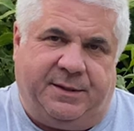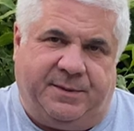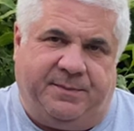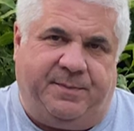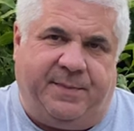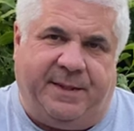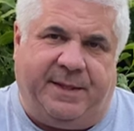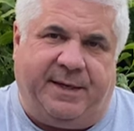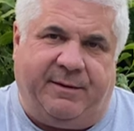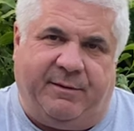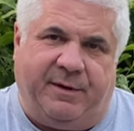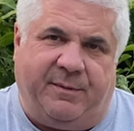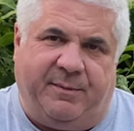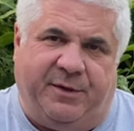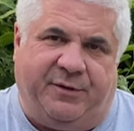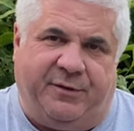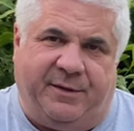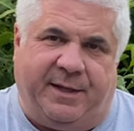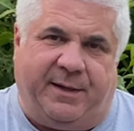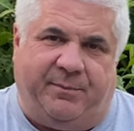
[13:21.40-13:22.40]
Turn that around, make
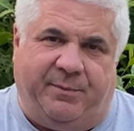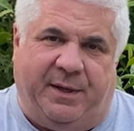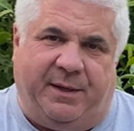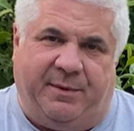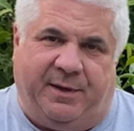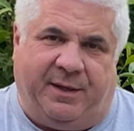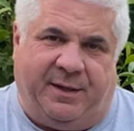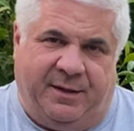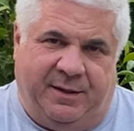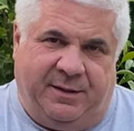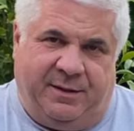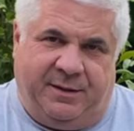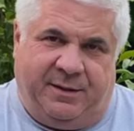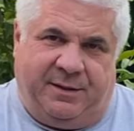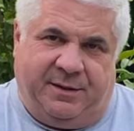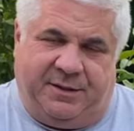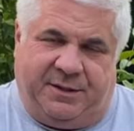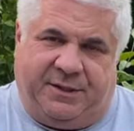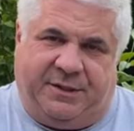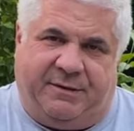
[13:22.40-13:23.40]
sure that B B
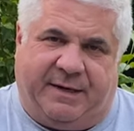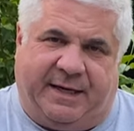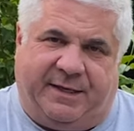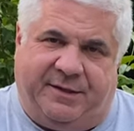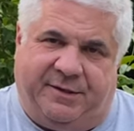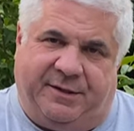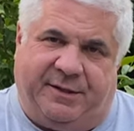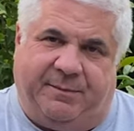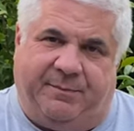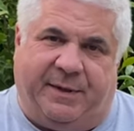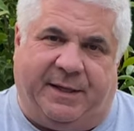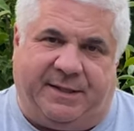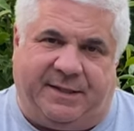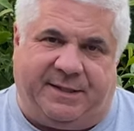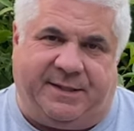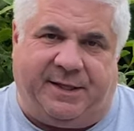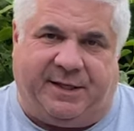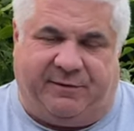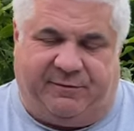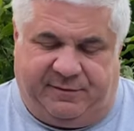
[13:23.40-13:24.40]
scratches up that
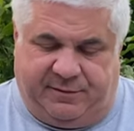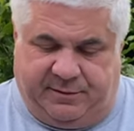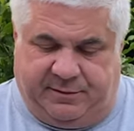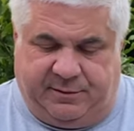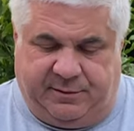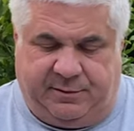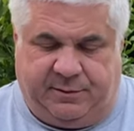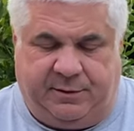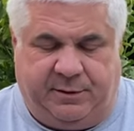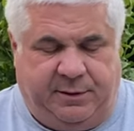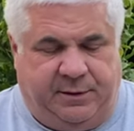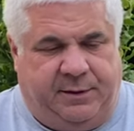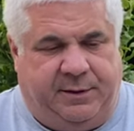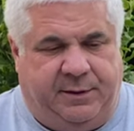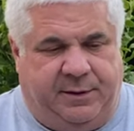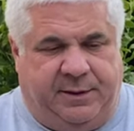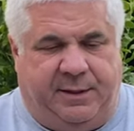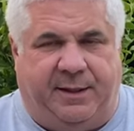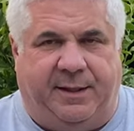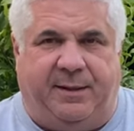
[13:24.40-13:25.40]
stuff
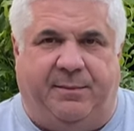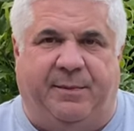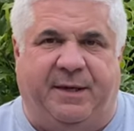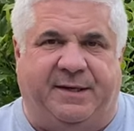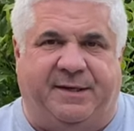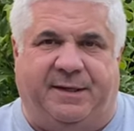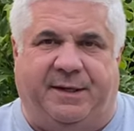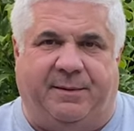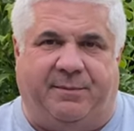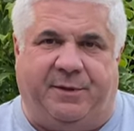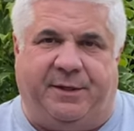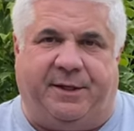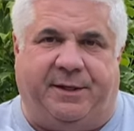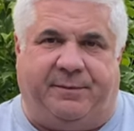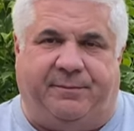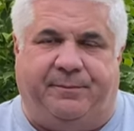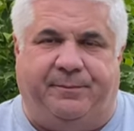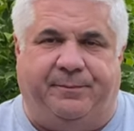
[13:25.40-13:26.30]
and mix it up a bit.